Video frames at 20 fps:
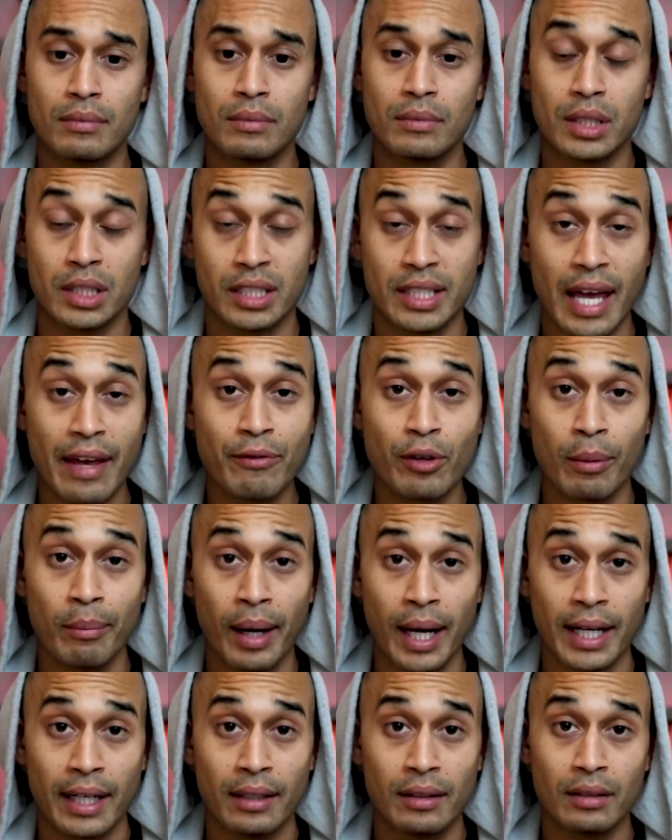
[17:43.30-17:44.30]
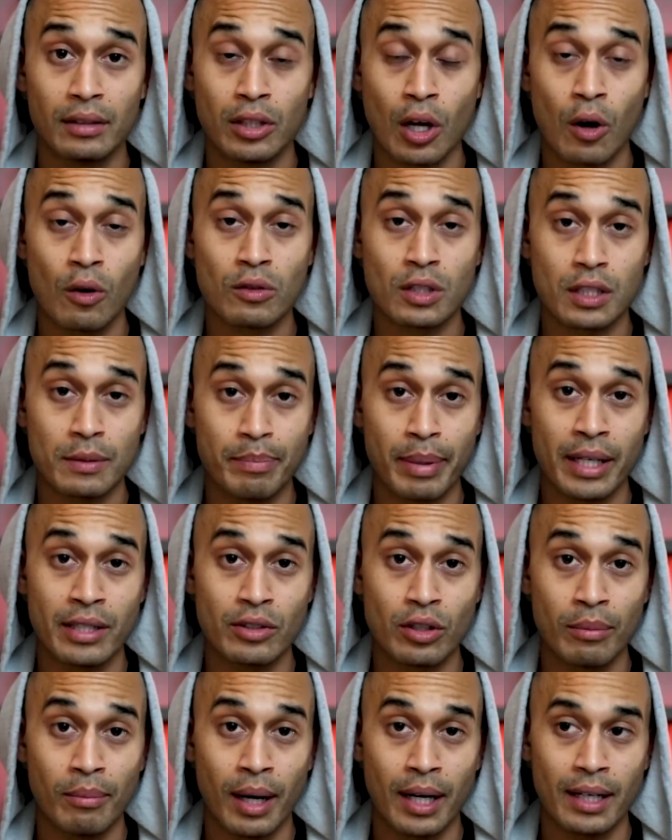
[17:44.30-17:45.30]
save your money. Don't spend
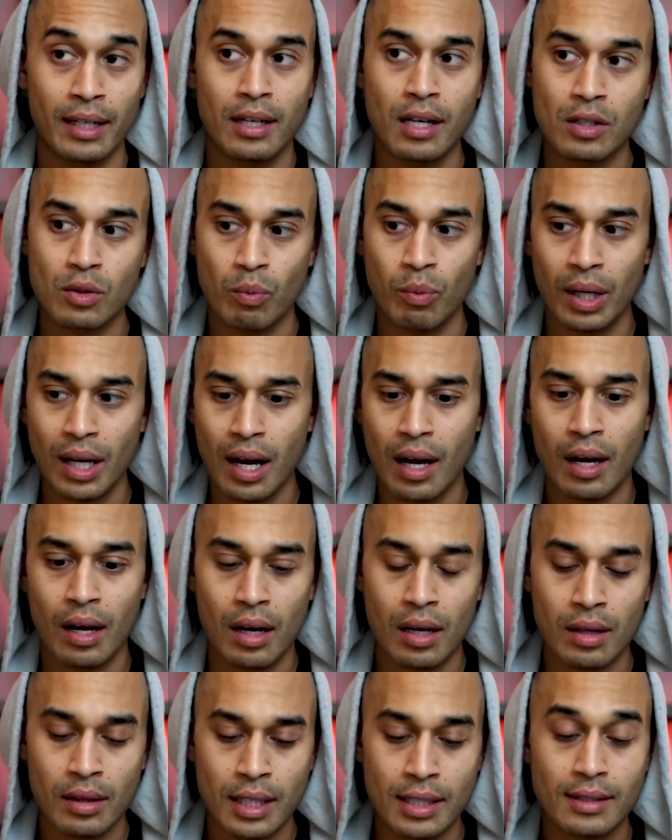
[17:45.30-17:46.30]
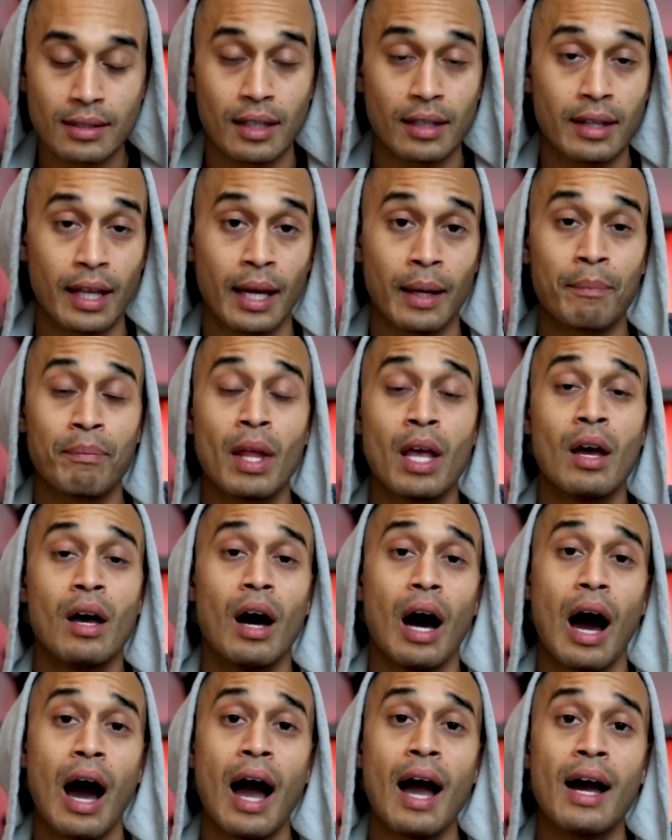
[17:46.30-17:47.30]
your money, because this is the thing.
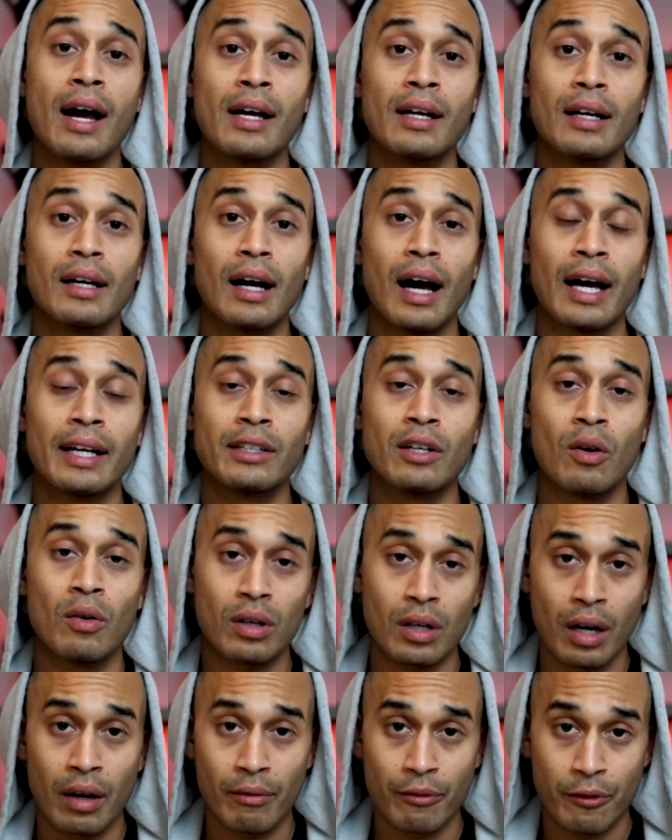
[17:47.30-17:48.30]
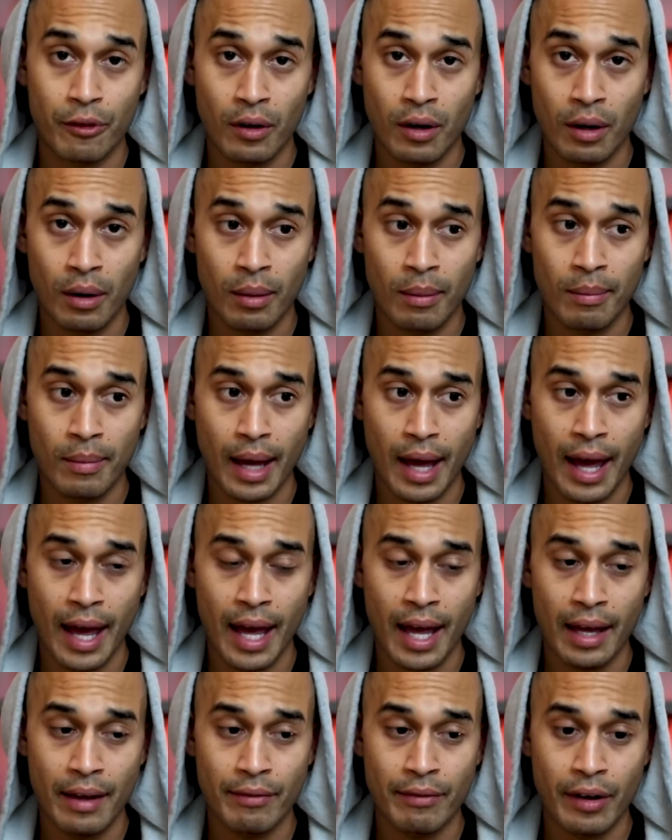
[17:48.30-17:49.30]
I don't come from
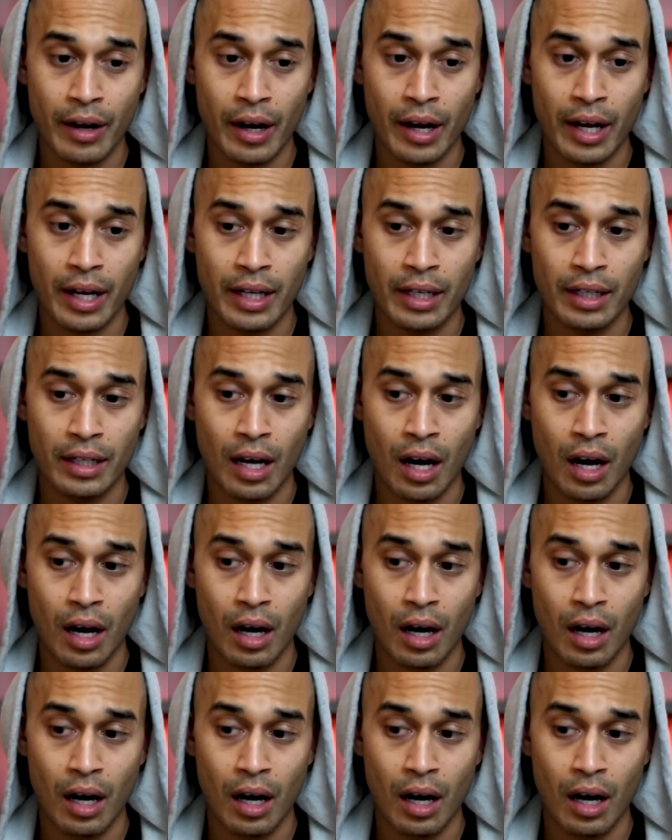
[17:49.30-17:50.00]
a very